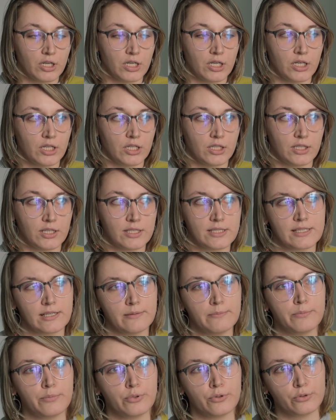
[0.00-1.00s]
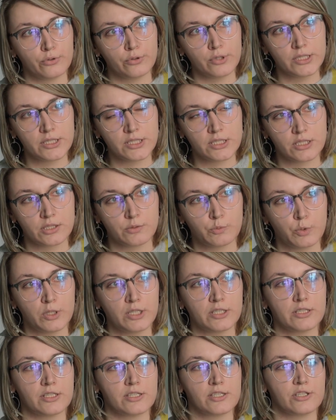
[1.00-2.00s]
At some point
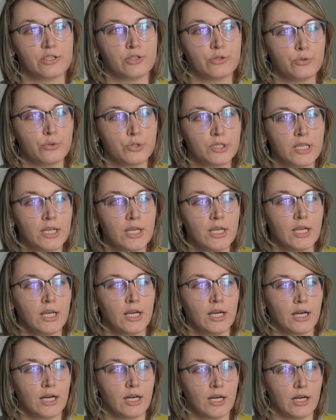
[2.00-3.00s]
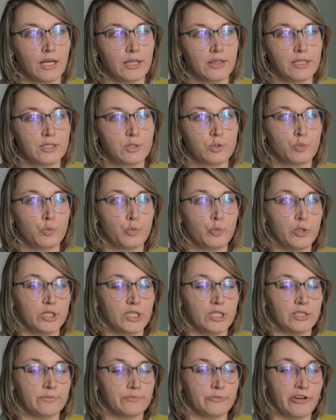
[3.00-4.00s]
we understood that
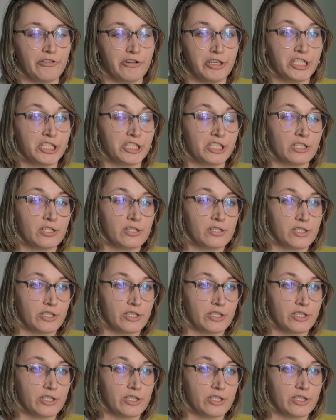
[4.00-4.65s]
we reached